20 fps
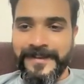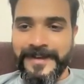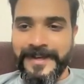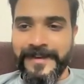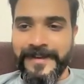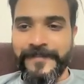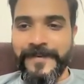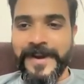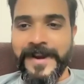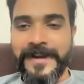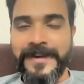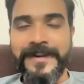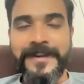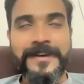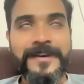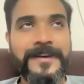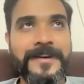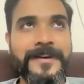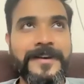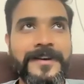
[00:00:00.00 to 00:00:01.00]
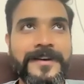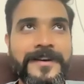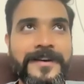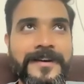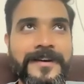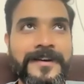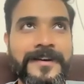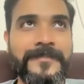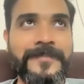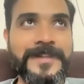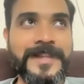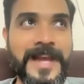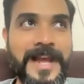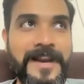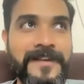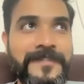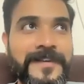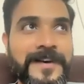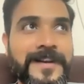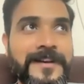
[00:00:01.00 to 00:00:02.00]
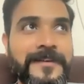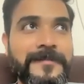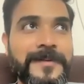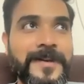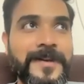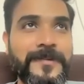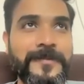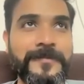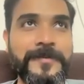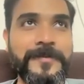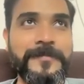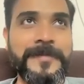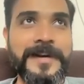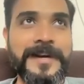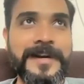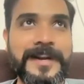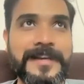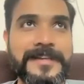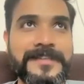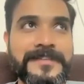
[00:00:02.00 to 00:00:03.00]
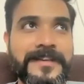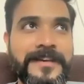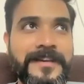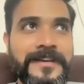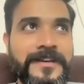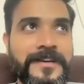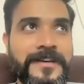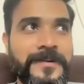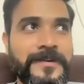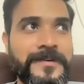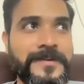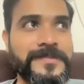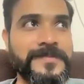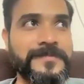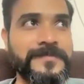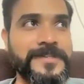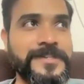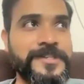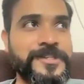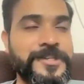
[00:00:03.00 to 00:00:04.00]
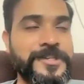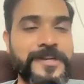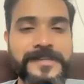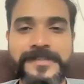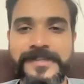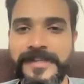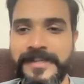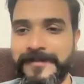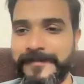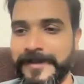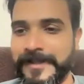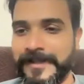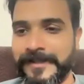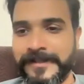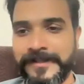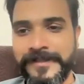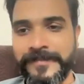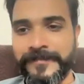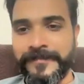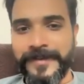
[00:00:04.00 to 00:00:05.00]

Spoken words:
In fact, with Alpha Club alone, we made like 3 crores with just emails.